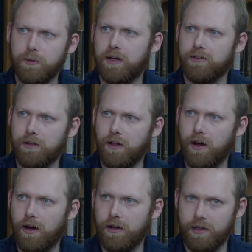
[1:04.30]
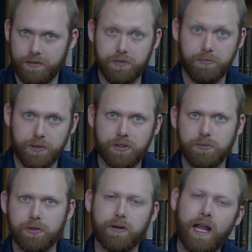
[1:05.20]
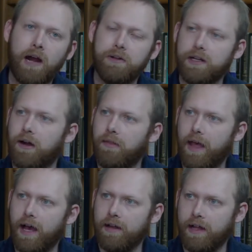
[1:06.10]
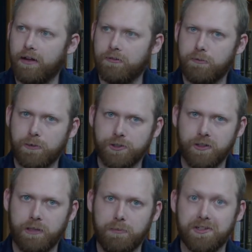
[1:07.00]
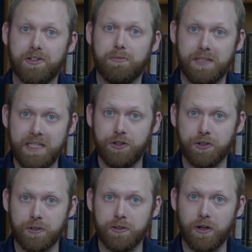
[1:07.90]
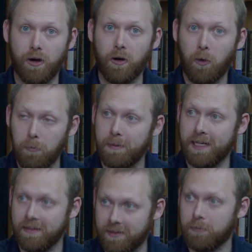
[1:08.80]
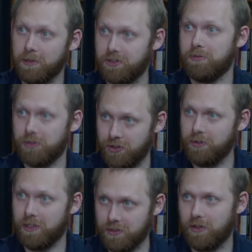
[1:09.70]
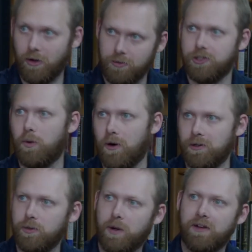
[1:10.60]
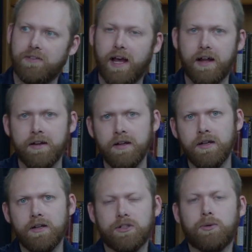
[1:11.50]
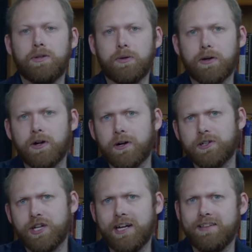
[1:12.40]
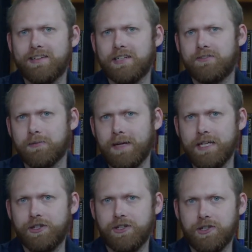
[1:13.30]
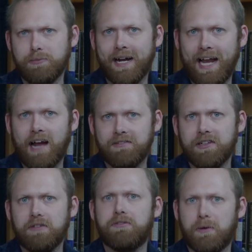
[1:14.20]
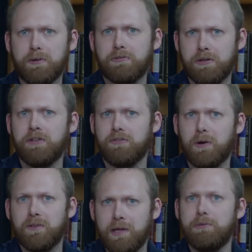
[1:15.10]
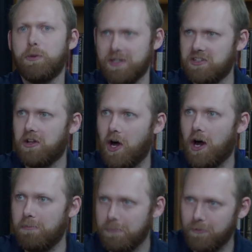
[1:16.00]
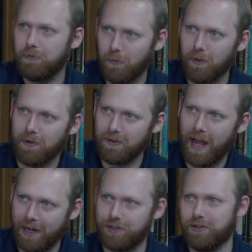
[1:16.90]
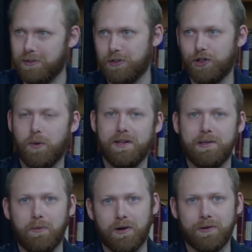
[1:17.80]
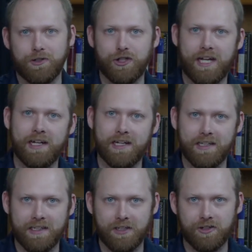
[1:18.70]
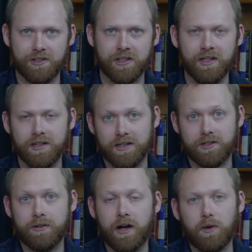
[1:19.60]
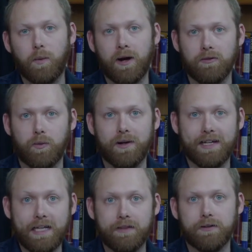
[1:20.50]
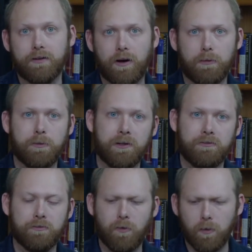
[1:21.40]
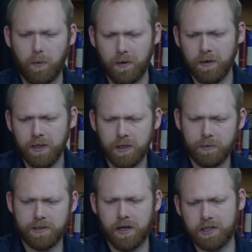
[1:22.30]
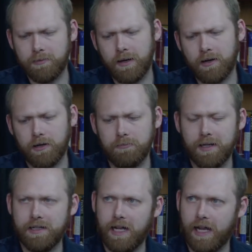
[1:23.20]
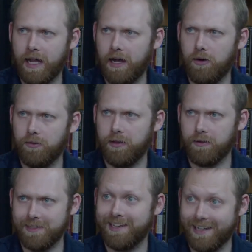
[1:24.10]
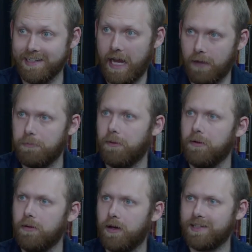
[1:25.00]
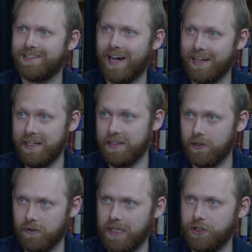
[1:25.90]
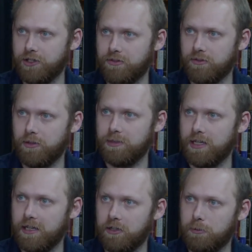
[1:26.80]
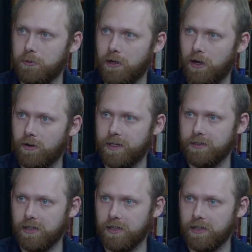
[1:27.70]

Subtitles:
of Allah, and Muslims are counting on that. And unfortunately, Muslim teachers are hoping their Muslim students also aren't aware of that. So when they're regurgitating this information, you might have to first convert them to Islam before actually showing them what Christianity teaches, because they're not aware of what either are putting forward. We talked about on Monday how there is an example, a Sahih narration from Sahih Bukhari